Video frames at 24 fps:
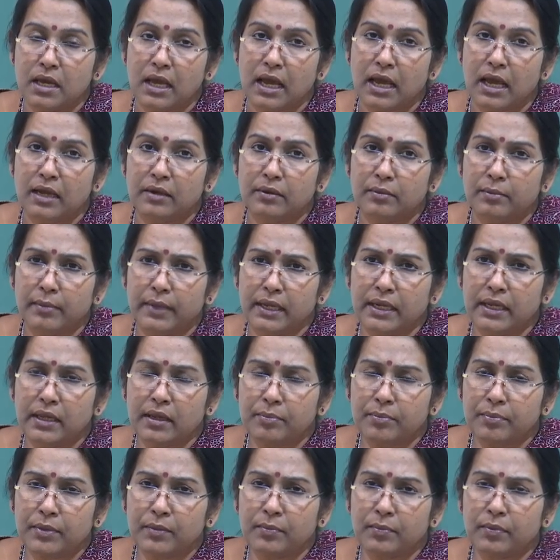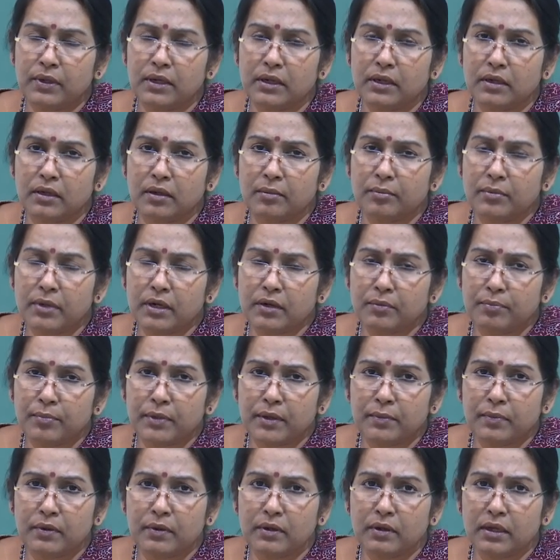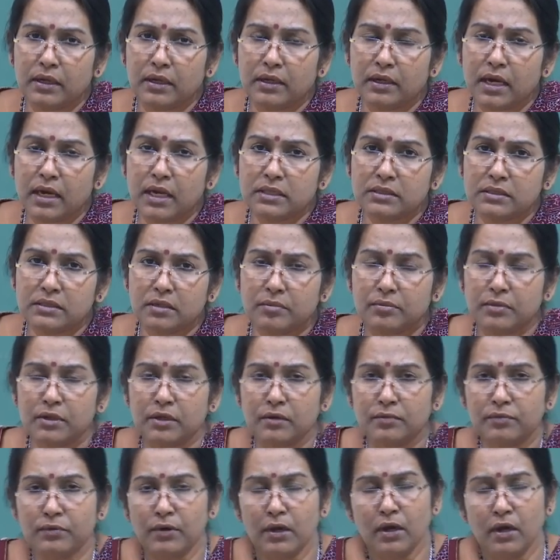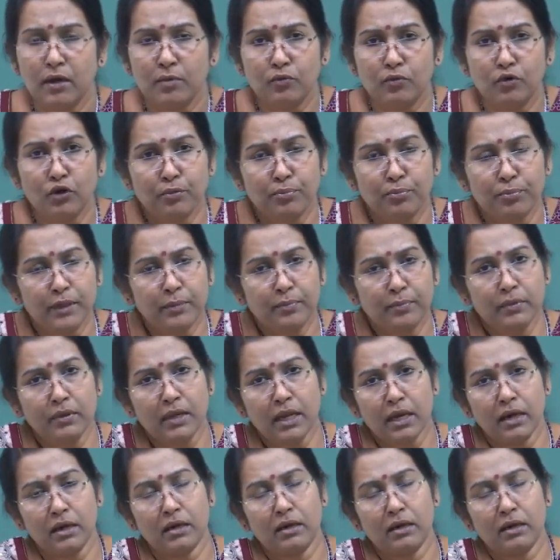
and many people, a number of people, a large number of pool of people,